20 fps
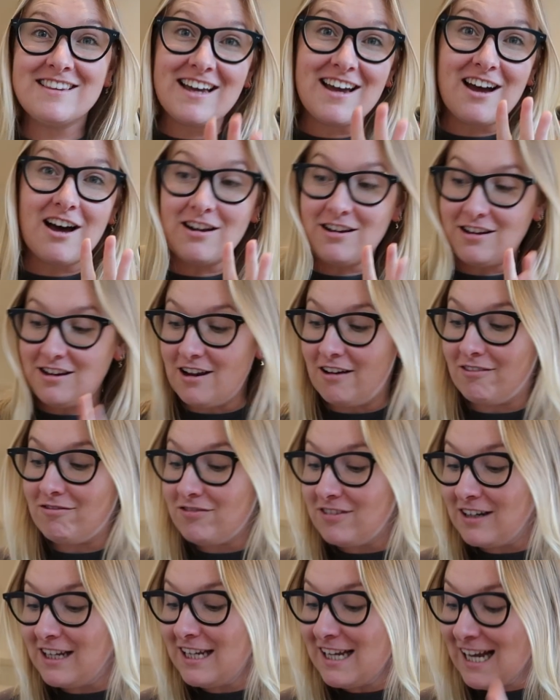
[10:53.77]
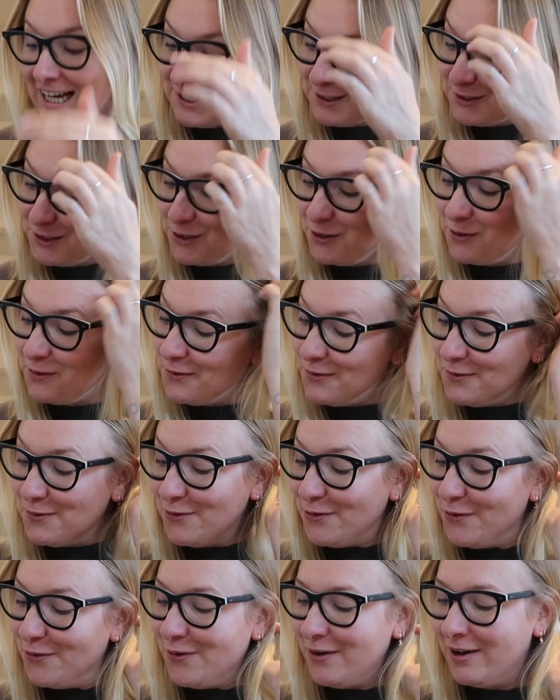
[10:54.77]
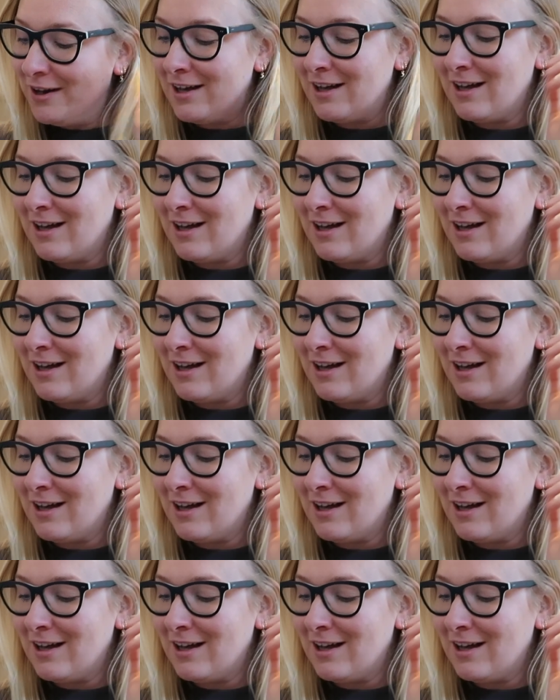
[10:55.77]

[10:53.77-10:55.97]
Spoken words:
They are lovely and cool.